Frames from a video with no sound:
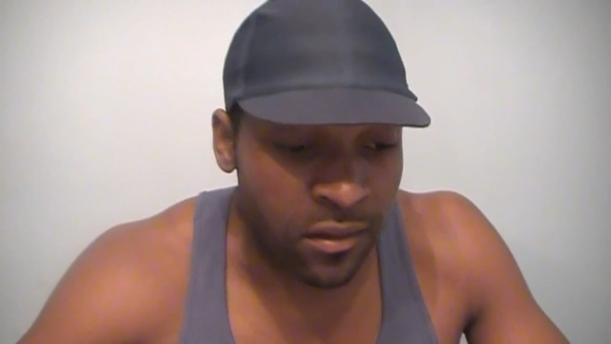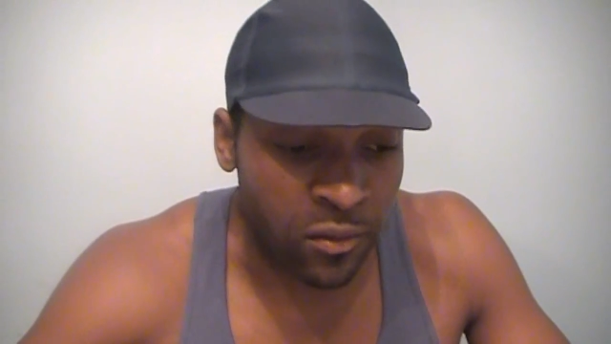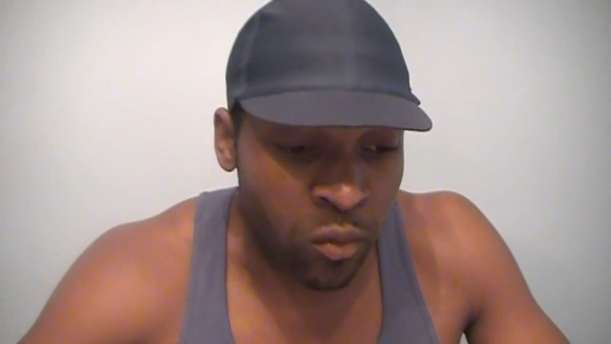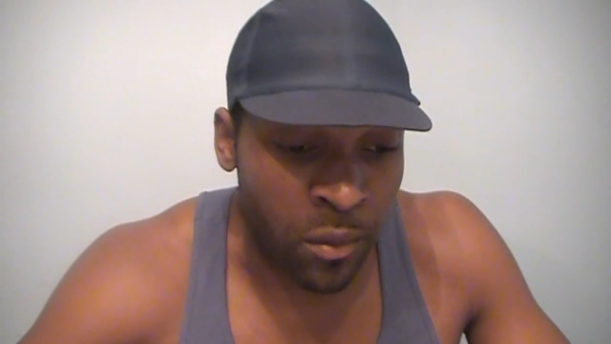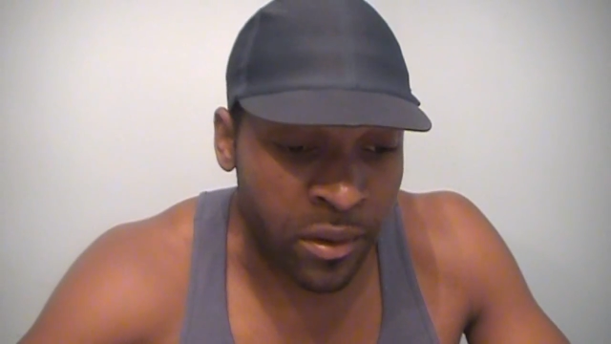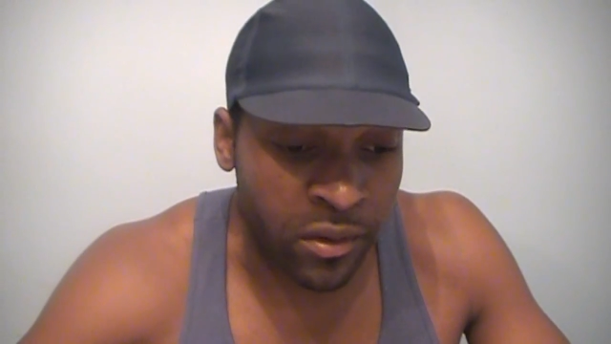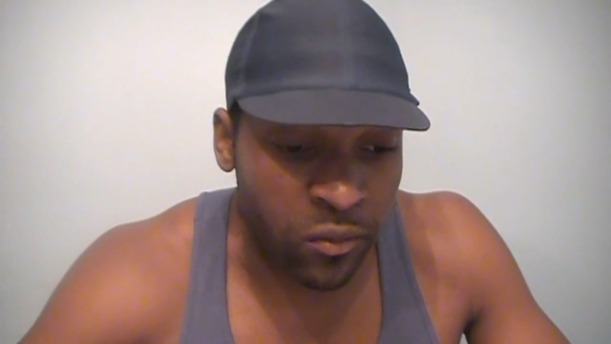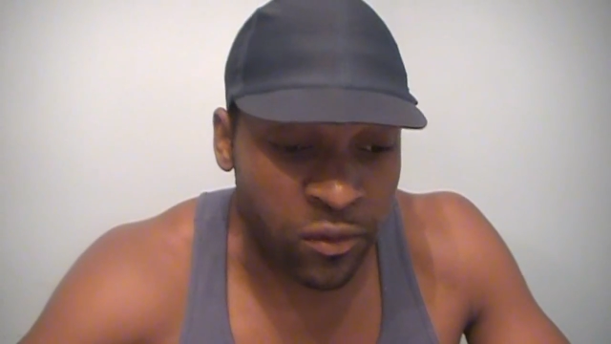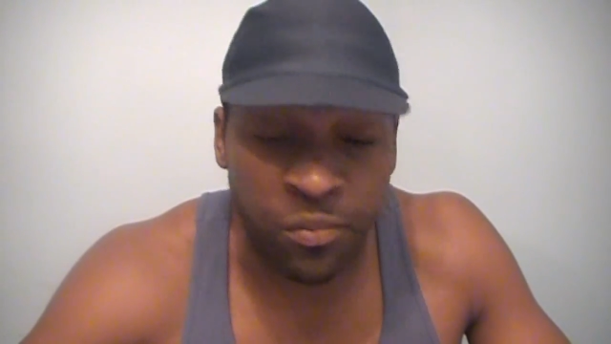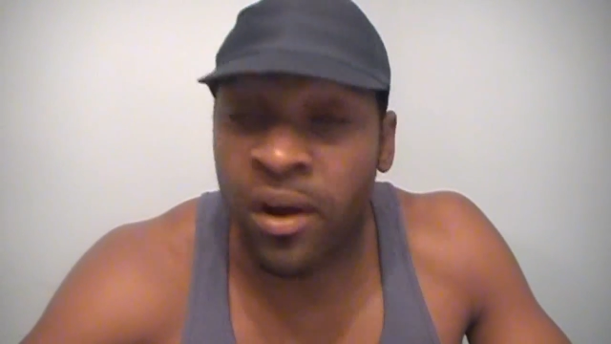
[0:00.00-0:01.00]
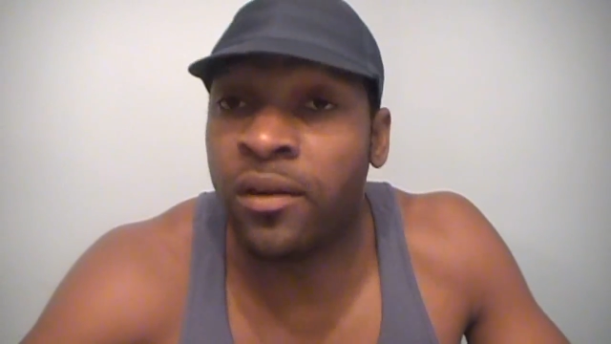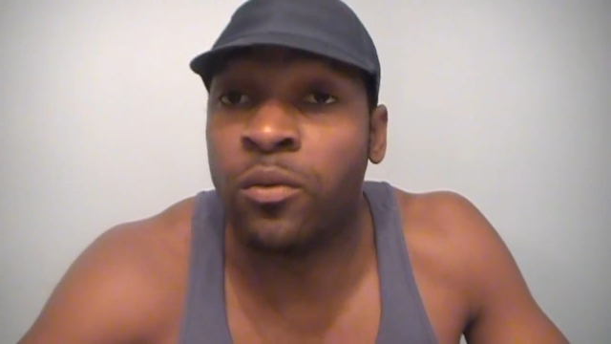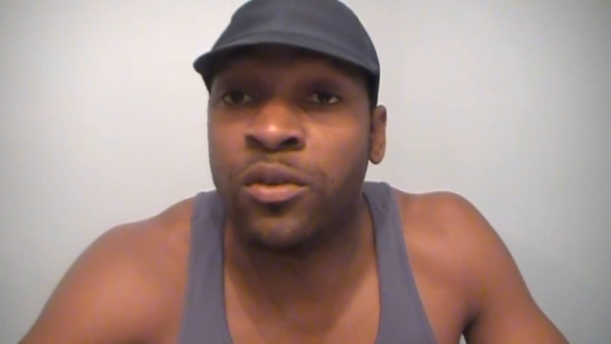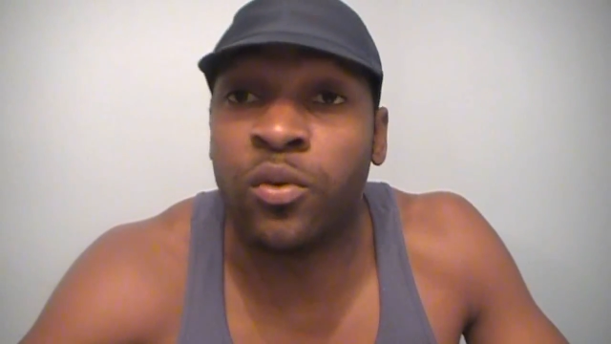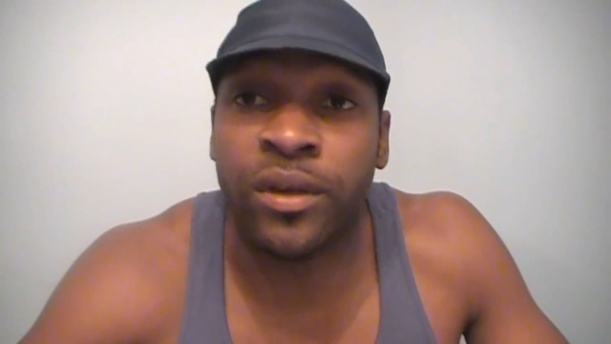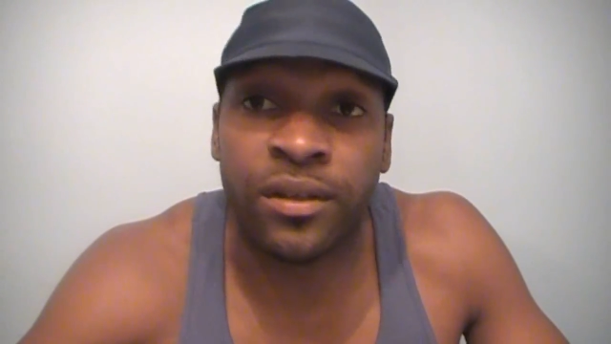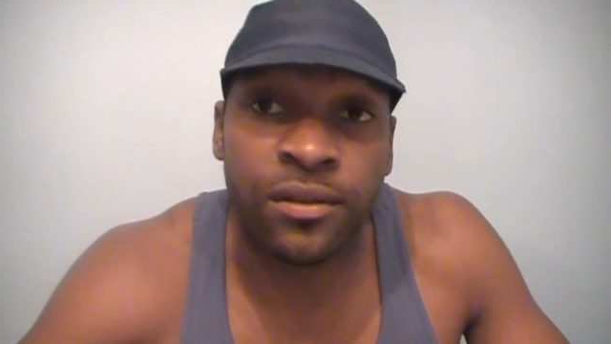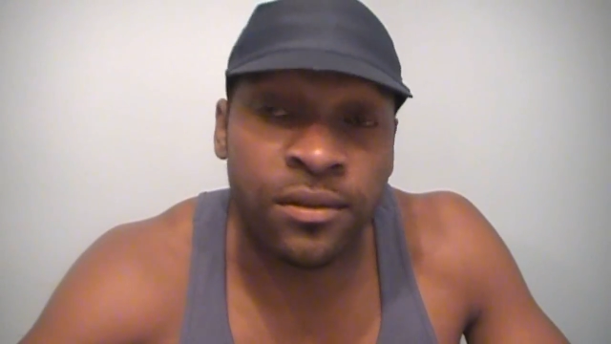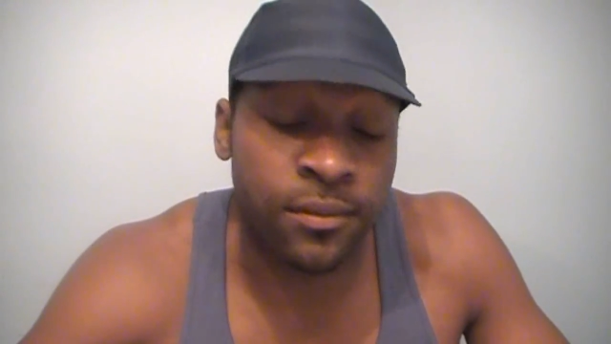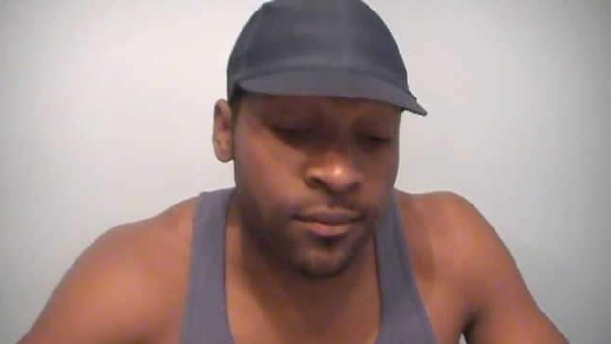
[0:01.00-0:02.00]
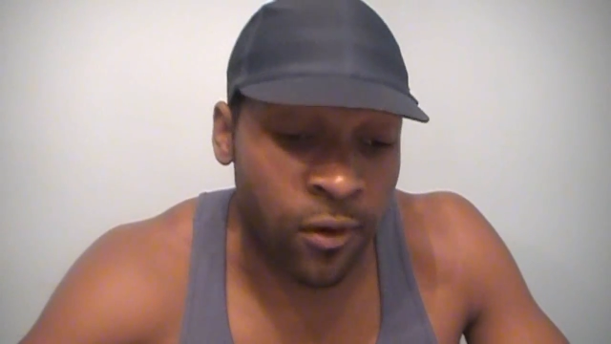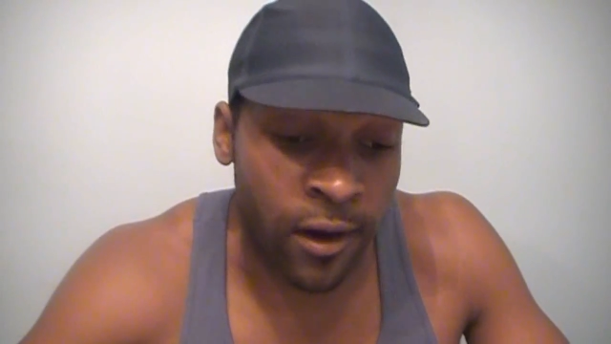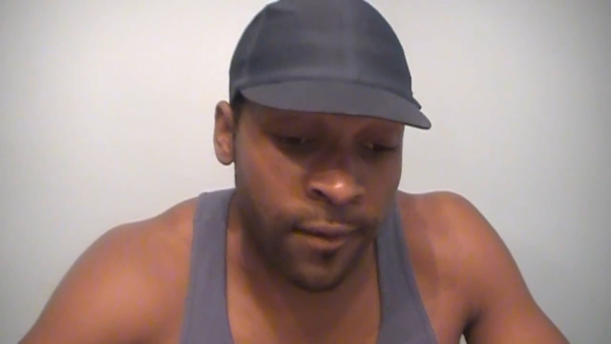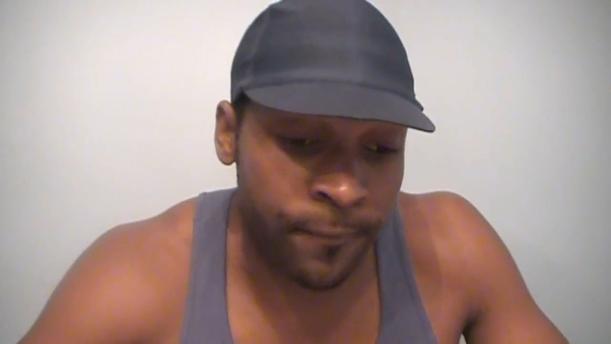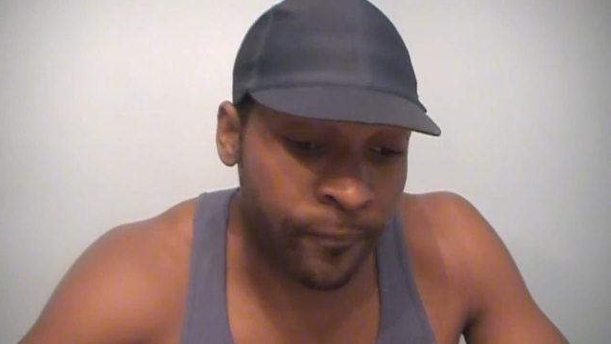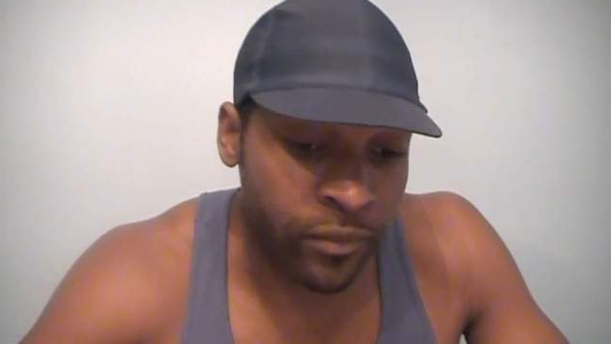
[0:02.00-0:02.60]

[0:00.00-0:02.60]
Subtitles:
This woman was pregnant with twins, right?